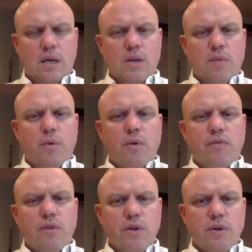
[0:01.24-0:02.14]
The
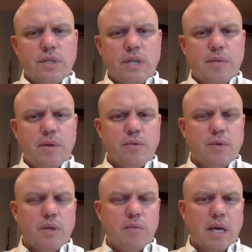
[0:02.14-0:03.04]
portfolio assignment is
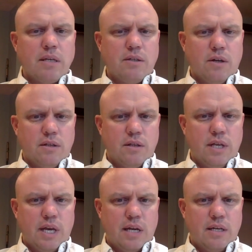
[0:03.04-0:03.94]
really based on
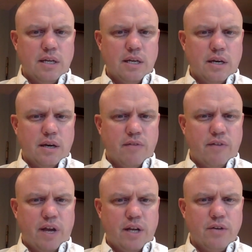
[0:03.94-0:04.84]
the idea of
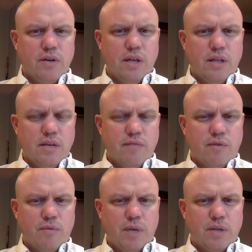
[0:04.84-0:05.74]
how do you get the
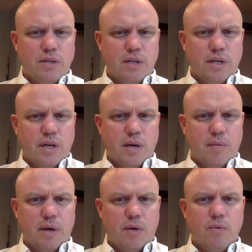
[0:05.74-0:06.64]
information
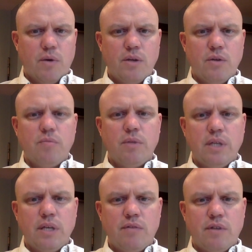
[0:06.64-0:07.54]
about what you
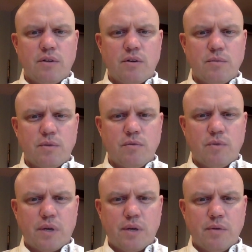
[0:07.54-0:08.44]
believe in terms of
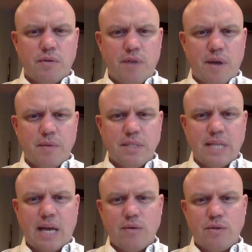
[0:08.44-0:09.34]
working with families
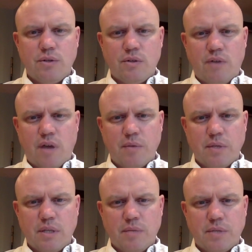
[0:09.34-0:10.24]
out to the
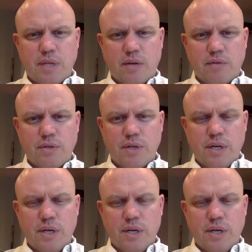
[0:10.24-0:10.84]
families themselves.